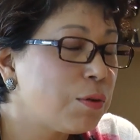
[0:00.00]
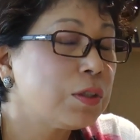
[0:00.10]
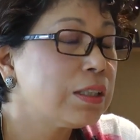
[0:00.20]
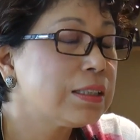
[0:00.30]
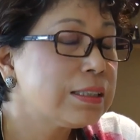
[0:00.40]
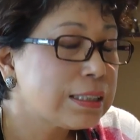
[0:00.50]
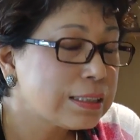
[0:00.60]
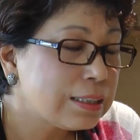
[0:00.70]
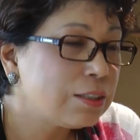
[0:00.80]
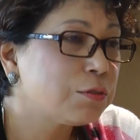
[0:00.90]
uh, on the
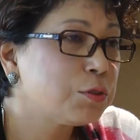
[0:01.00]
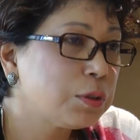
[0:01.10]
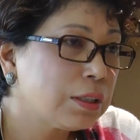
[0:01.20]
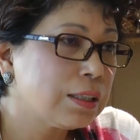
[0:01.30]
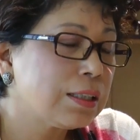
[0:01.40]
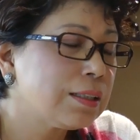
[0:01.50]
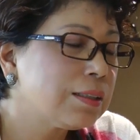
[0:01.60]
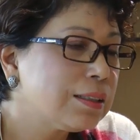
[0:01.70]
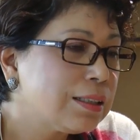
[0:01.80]
16th of July.